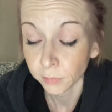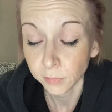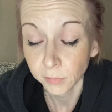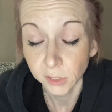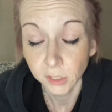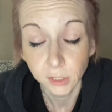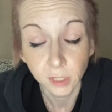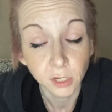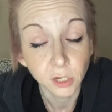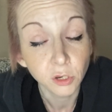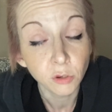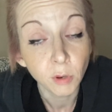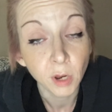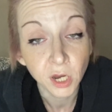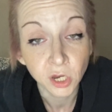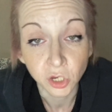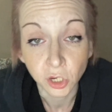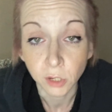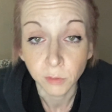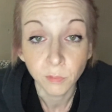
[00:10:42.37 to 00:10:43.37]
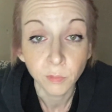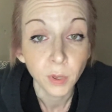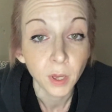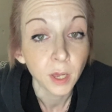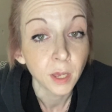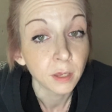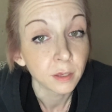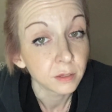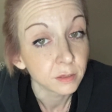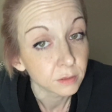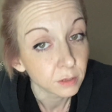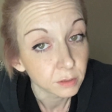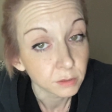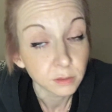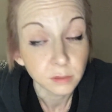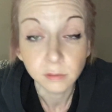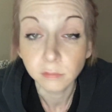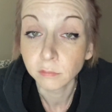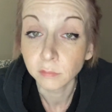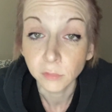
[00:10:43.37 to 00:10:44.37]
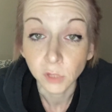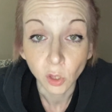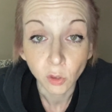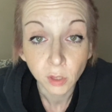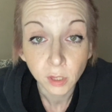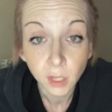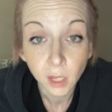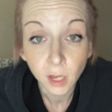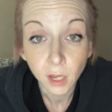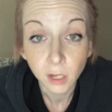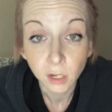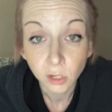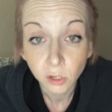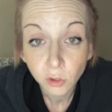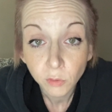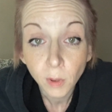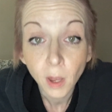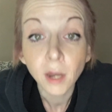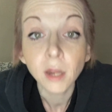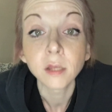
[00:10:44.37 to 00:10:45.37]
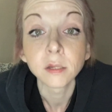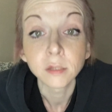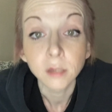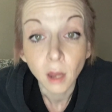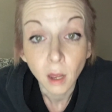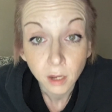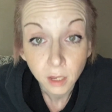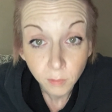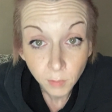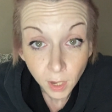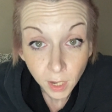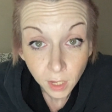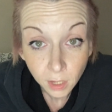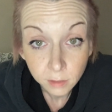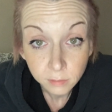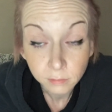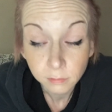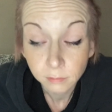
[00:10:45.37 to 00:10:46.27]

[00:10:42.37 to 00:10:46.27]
situation, but the only thing I can do about it is document it